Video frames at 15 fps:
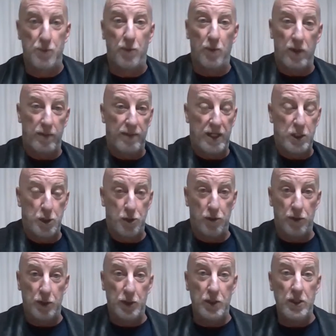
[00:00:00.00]
We want to make sure
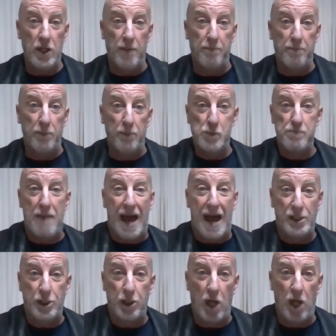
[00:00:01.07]
the numbers
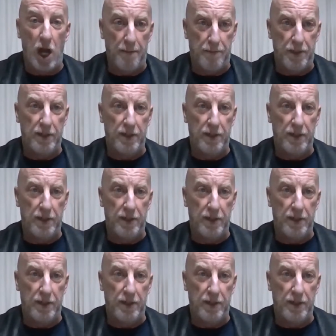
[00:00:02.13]
match up.